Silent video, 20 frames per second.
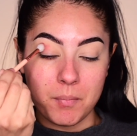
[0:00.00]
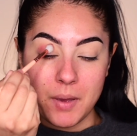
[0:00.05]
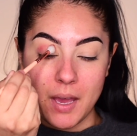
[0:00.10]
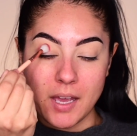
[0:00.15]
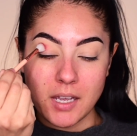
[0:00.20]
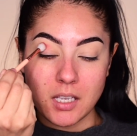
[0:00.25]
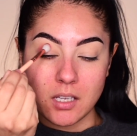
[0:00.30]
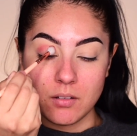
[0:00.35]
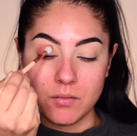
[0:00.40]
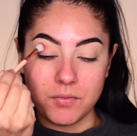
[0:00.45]

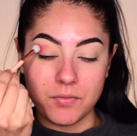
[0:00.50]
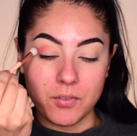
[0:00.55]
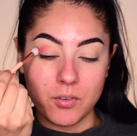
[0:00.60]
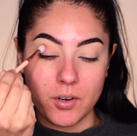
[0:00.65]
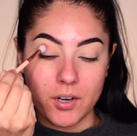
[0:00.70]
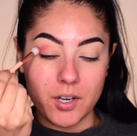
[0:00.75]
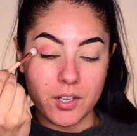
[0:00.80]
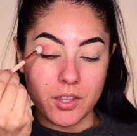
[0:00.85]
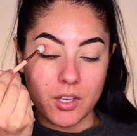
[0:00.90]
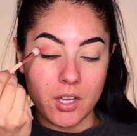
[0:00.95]
Back and
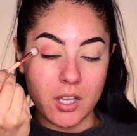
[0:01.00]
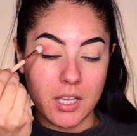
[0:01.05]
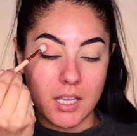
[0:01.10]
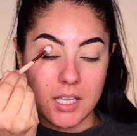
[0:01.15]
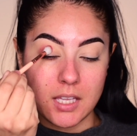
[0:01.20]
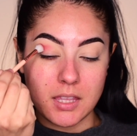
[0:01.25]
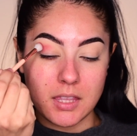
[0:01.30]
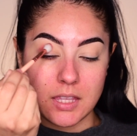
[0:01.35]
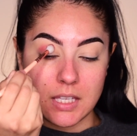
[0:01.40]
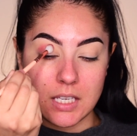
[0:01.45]
forth
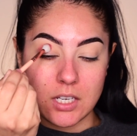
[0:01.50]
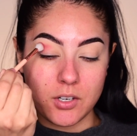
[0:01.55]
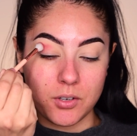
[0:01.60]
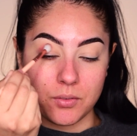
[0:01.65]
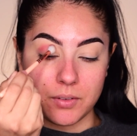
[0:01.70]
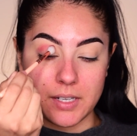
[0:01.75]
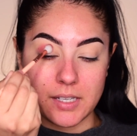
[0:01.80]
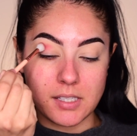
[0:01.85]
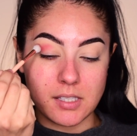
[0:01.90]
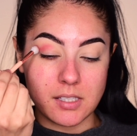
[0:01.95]
in the
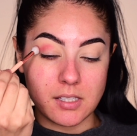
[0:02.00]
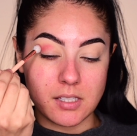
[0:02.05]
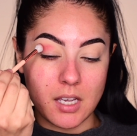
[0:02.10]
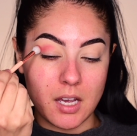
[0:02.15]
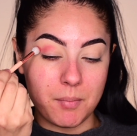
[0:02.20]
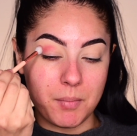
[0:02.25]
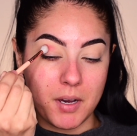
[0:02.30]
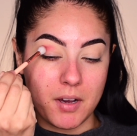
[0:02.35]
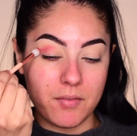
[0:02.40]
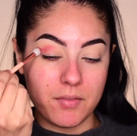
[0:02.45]
crease,
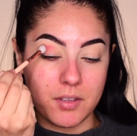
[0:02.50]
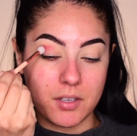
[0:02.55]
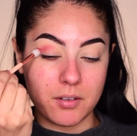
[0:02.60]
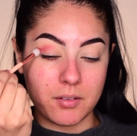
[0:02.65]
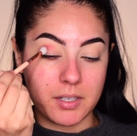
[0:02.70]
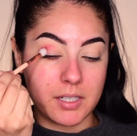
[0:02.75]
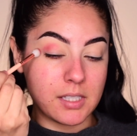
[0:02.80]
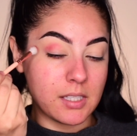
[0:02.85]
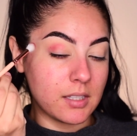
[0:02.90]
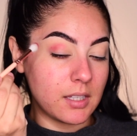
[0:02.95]
above the
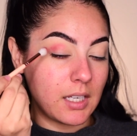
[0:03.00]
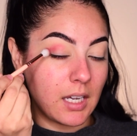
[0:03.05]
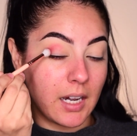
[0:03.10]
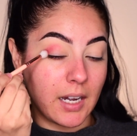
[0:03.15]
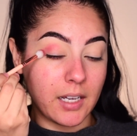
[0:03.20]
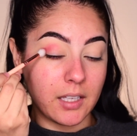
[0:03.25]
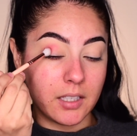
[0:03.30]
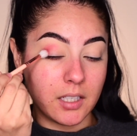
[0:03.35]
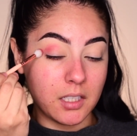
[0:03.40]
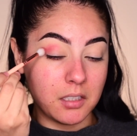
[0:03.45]
crease of the
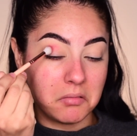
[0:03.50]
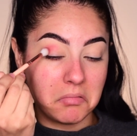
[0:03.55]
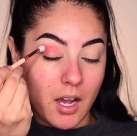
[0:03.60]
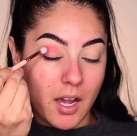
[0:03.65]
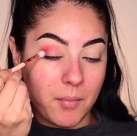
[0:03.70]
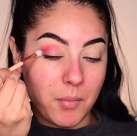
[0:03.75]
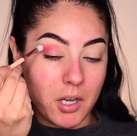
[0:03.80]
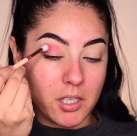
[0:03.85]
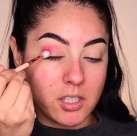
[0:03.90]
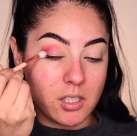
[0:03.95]
eyelid.
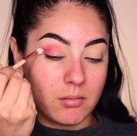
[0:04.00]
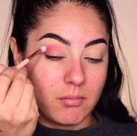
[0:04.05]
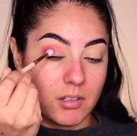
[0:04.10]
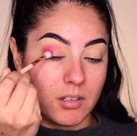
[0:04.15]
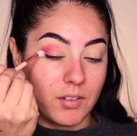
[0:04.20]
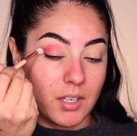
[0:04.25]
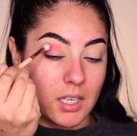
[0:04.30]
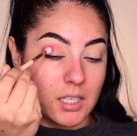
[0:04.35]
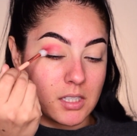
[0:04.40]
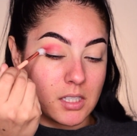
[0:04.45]
I'm also
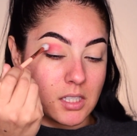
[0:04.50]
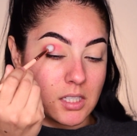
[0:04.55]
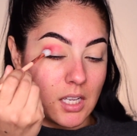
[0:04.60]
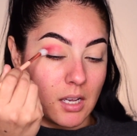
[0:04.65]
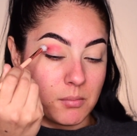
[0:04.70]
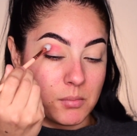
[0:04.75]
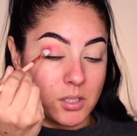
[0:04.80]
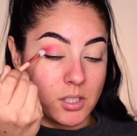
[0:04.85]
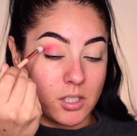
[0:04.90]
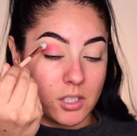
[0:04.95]
moving in
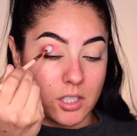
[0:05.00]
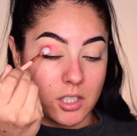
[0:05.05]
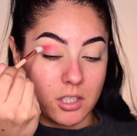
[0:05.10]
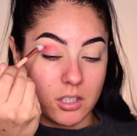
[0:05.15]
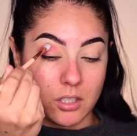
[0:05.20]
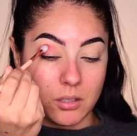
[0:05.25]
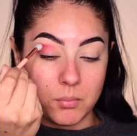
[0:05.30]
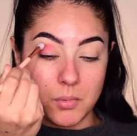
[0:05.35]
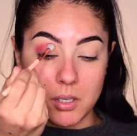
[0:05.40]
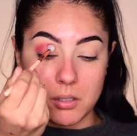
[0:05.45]
some
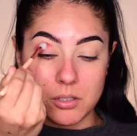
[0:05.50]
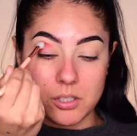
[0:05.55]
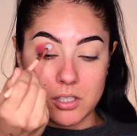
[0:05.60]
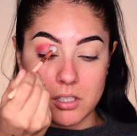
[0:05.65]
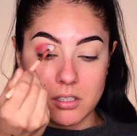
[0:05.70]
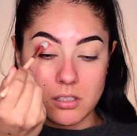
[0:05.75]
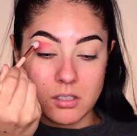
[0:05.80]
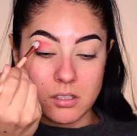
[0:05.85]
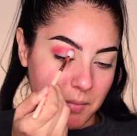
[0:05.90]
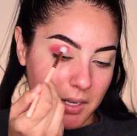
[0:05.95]
circular
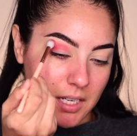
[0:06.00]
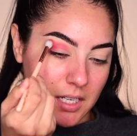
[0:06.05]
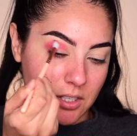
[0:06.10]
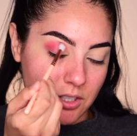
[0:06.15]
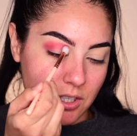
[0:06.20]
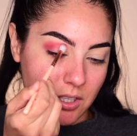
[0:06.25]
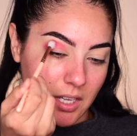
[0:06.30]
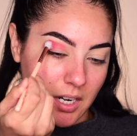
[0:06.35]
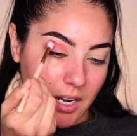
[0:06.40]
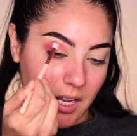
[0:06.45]
motion, making
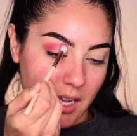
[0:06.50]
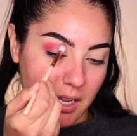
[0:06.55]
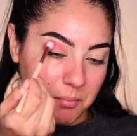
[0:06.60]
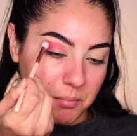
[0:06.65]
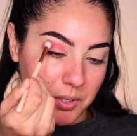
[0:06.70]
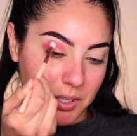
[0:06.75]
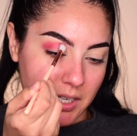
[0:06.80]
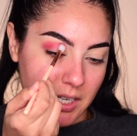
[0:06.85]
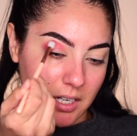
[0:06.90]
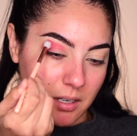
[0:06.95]
sure that I am
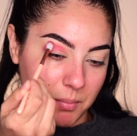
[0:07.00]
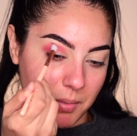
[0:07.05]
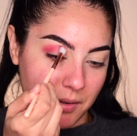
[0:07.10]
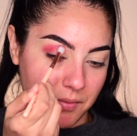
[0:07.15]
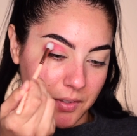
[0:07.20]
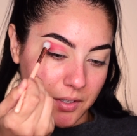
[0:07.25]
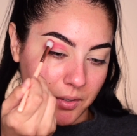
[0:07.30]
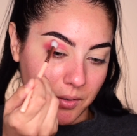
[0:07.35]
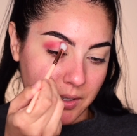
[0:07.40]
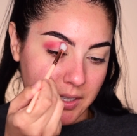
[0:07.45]
bringing it above
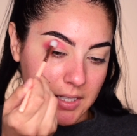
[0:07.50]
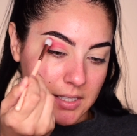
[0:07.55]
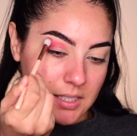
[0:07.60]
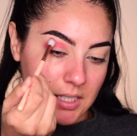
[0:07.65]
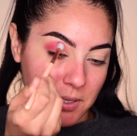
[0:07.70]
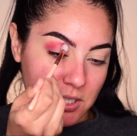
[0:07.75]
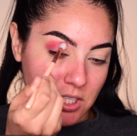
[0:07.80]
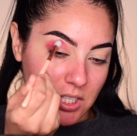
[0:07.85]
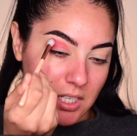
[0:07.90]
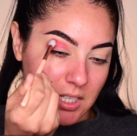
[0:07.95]
the crease,
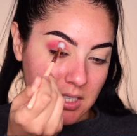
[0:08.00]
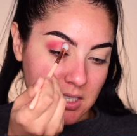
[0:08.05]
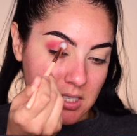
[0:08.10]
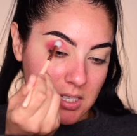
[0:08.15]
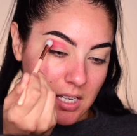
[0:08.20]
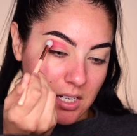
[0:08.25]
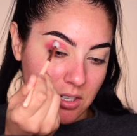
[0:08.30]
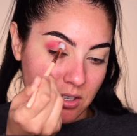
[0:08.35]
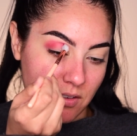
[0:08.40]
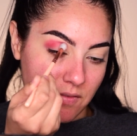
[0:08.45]
especially in the
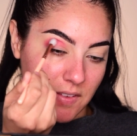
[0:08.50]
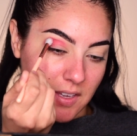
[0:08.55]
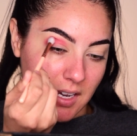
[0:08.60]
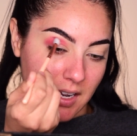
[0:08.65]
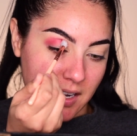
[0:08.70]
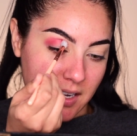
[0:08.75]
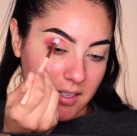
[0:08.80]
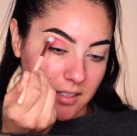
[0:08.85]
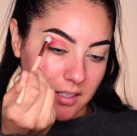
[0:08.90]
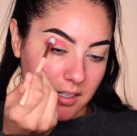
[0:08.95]
center of the
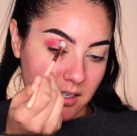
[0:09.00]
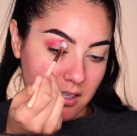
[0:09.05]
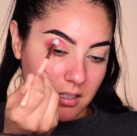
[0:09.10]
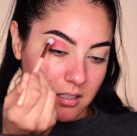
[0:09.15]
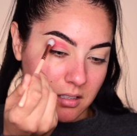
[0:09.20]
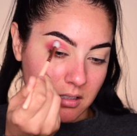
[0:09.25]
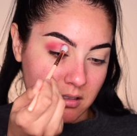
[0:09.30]
eyelid.